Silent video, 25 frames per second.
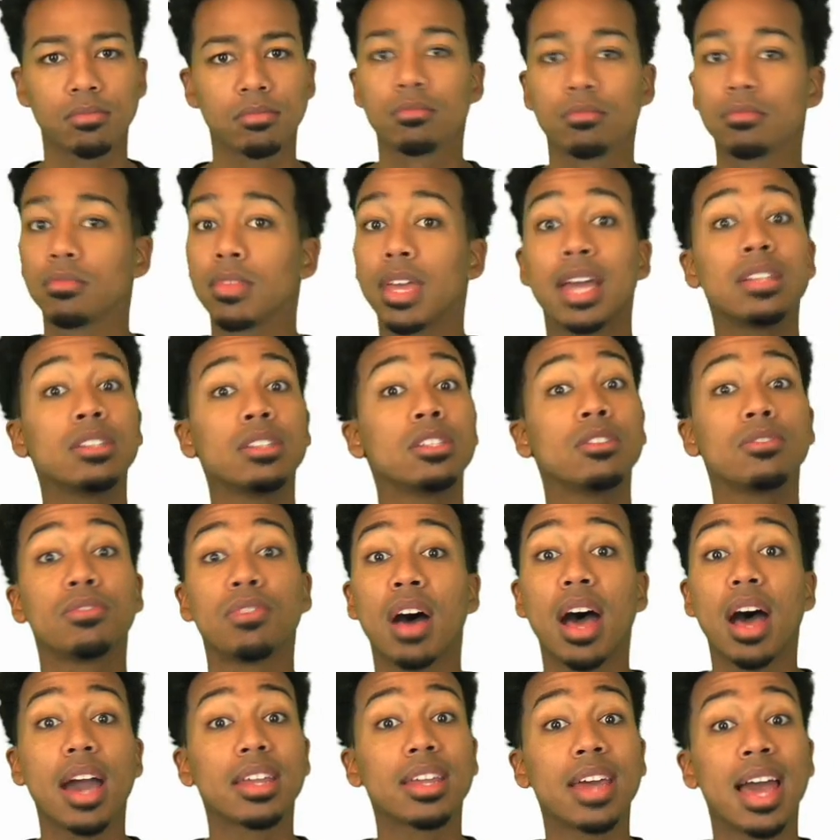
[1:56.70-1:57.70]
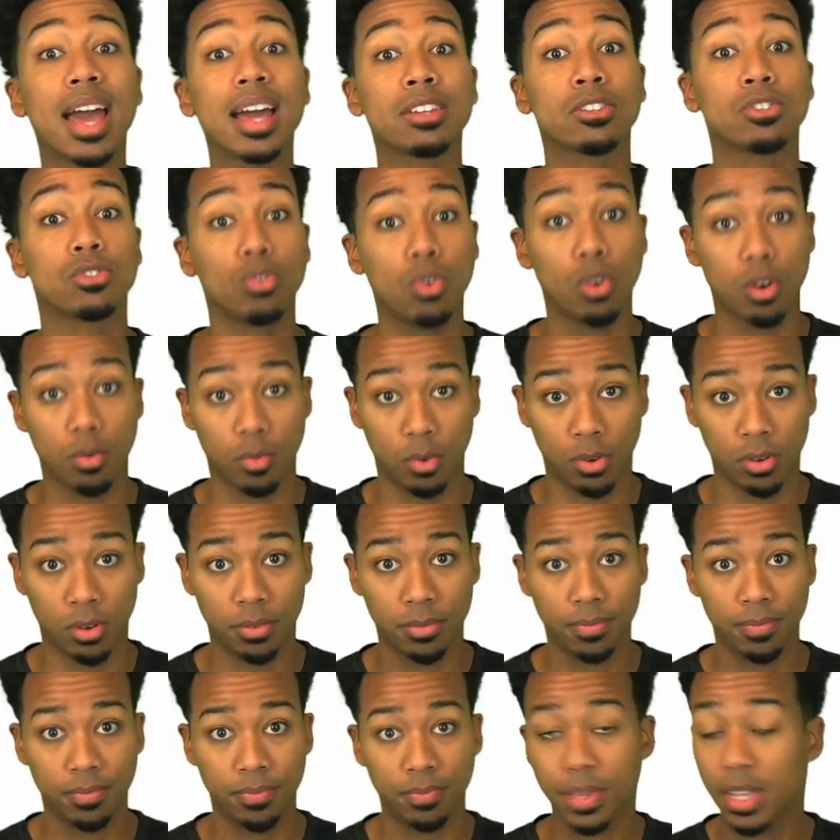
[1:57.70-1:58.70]
and divide as normal.
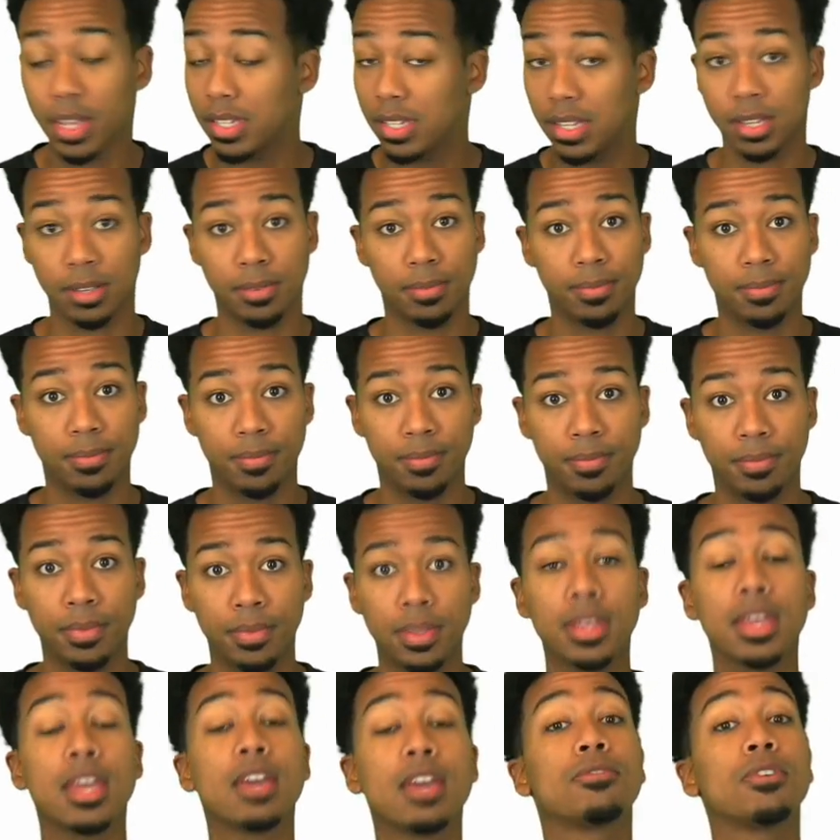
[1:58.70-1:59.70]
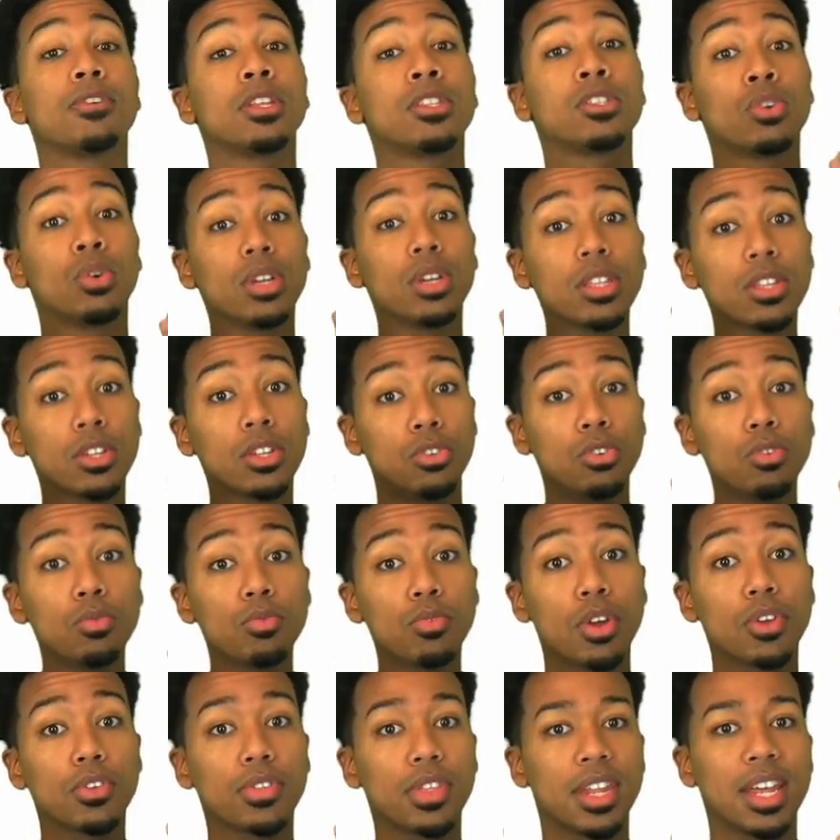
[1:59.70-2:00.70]
That's it. If it's only the
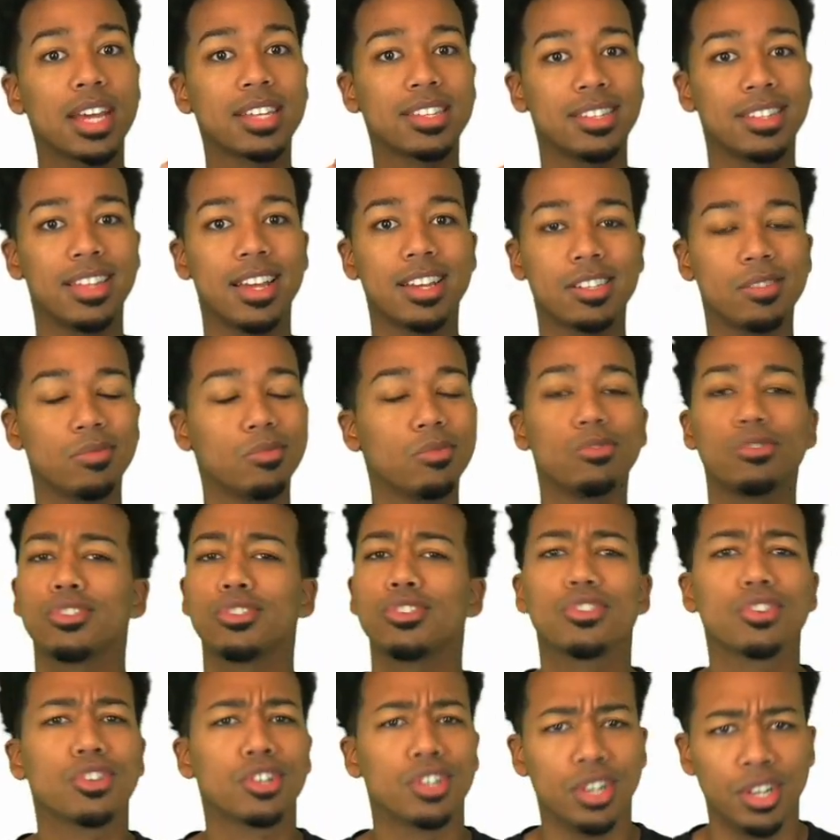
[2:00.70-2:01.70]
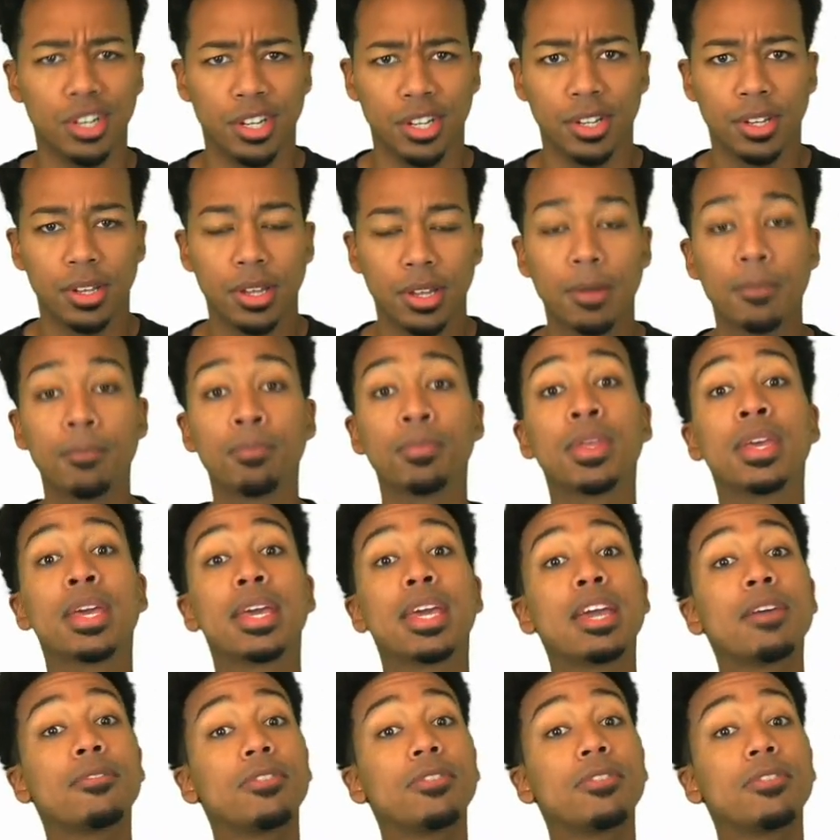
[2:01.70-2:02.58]
numerator that has a decimal, you're good. If the